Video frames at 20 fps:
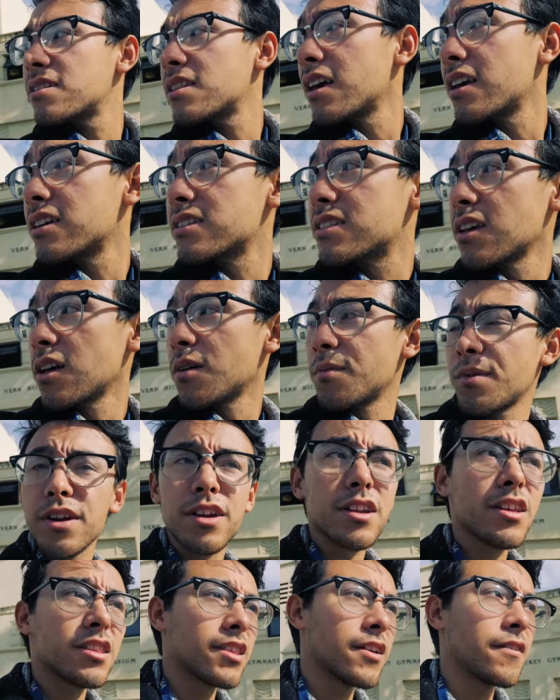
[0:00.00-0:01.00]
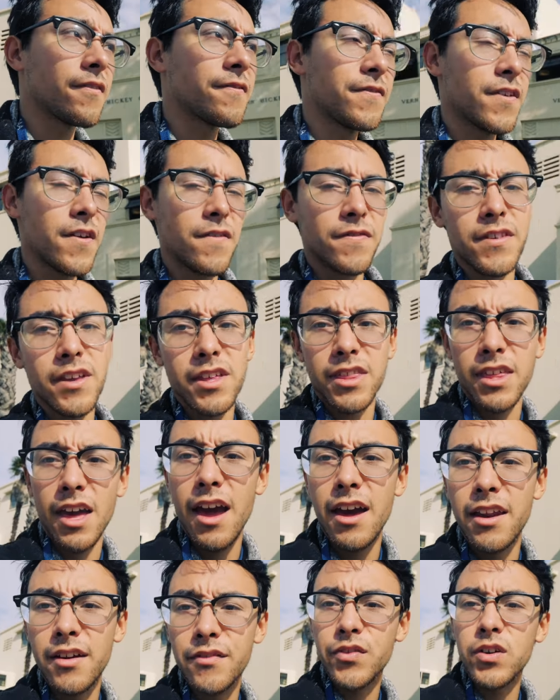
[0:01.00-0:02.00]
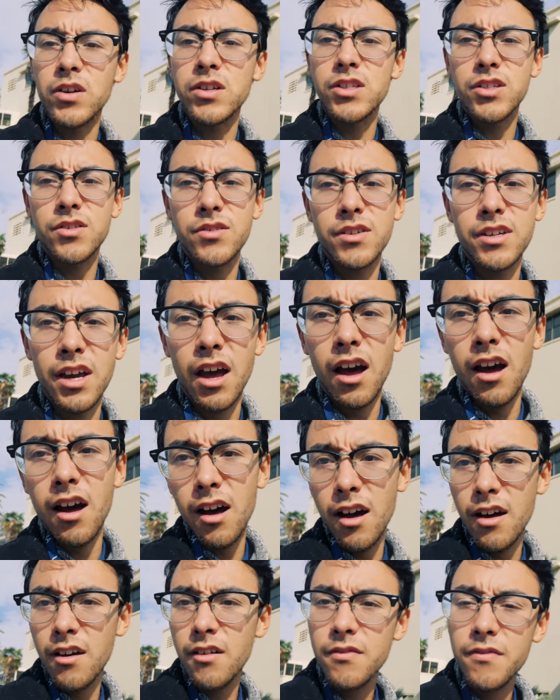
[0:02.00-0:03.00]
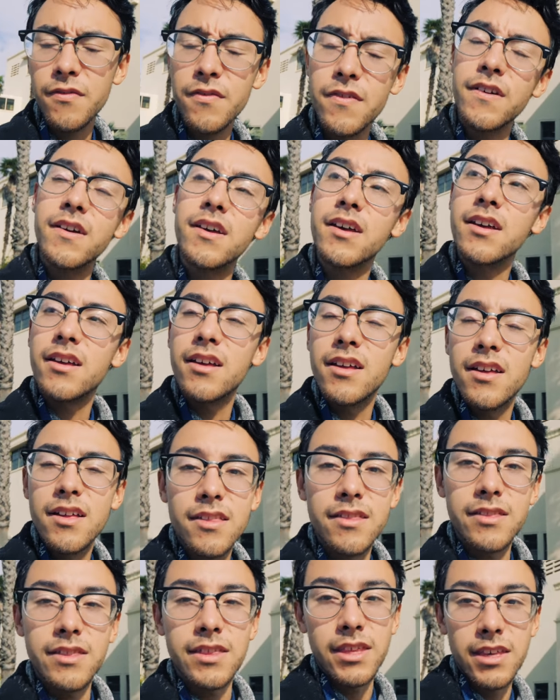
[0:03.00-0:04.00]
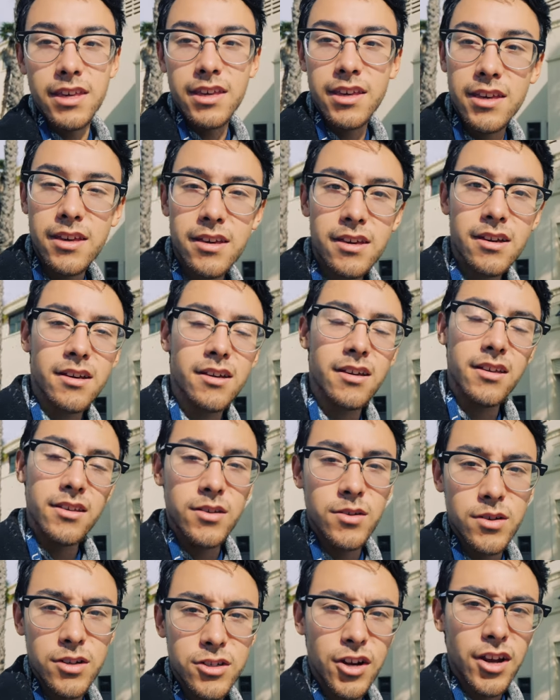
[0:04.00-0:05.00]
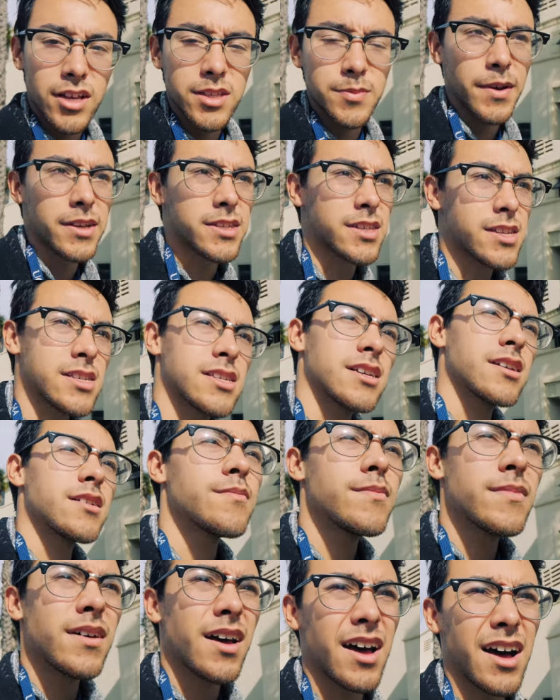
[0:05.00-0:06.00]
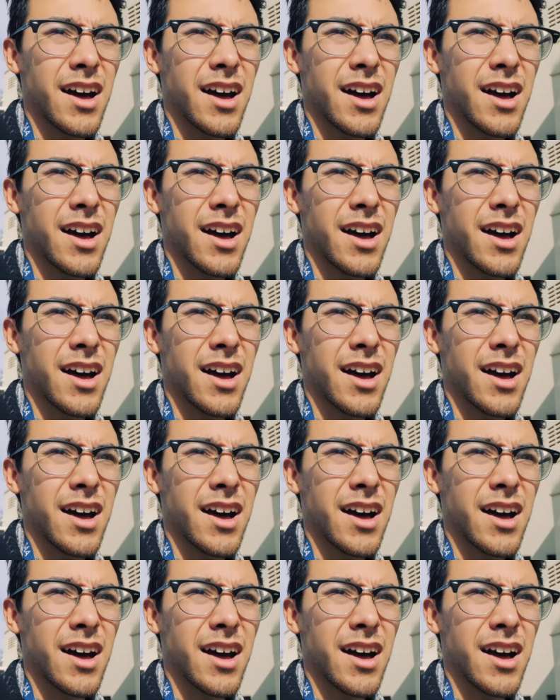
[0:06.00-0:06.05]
they celebrated the 50th anniversary of the Unitrans bus system.